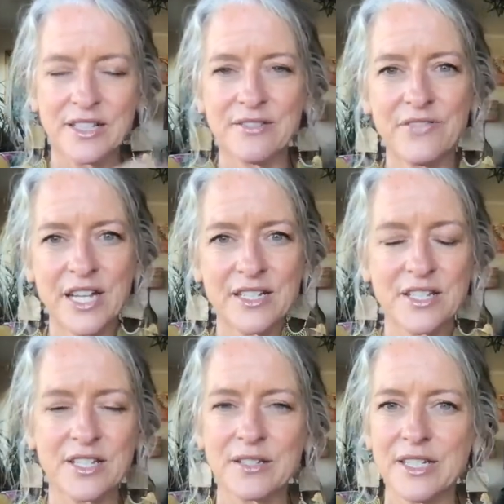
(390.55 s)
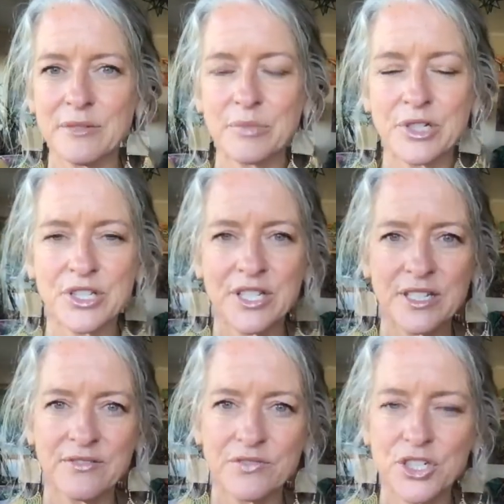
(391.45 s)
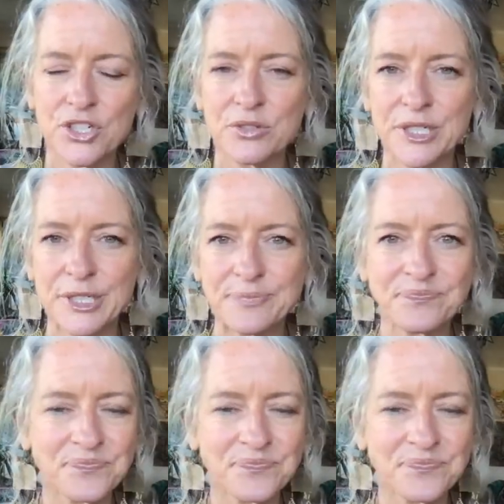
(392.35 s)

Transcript: events in person, virtual,